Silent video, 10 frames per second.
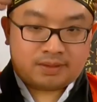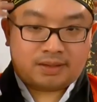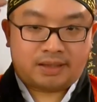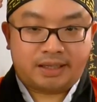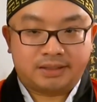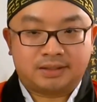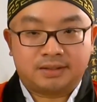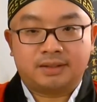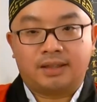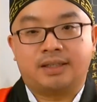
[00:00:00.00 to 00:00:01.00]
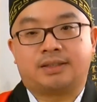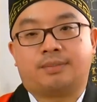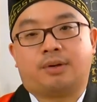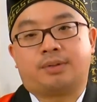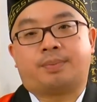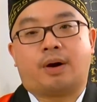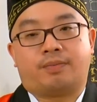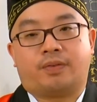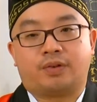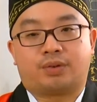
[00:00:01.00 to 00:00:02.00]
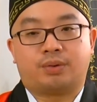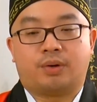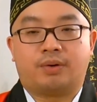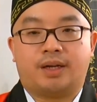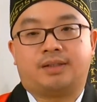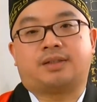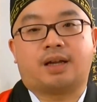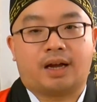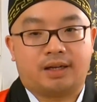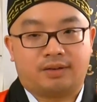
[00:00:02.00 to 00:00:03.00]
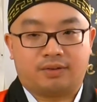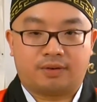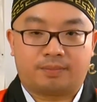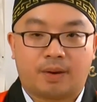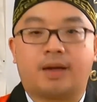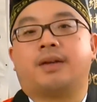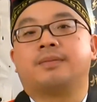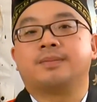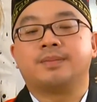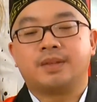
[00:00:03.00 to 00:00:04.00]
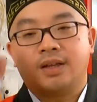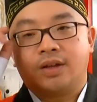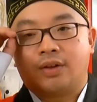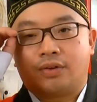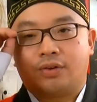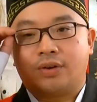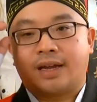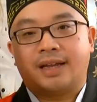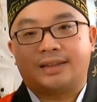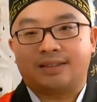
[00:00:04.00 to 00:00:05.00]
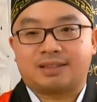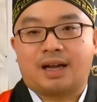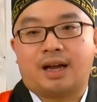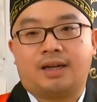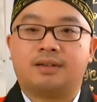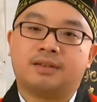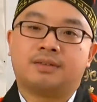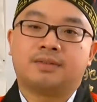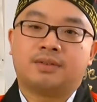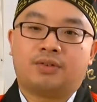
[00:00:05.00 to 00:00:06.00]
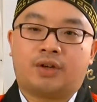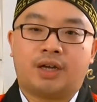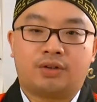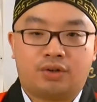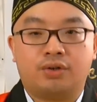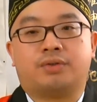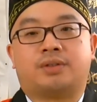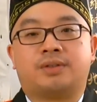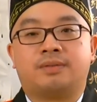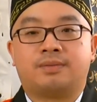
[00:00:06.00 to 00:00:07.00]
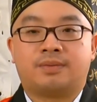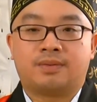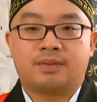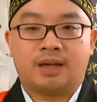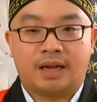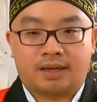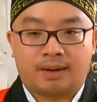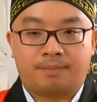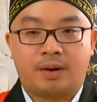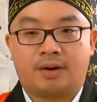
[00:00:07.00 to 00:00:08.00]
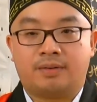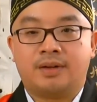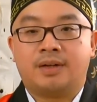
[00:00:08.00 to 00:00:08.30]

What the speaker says: this is the most powerful tool inside your body. You can decide, you can choose and compare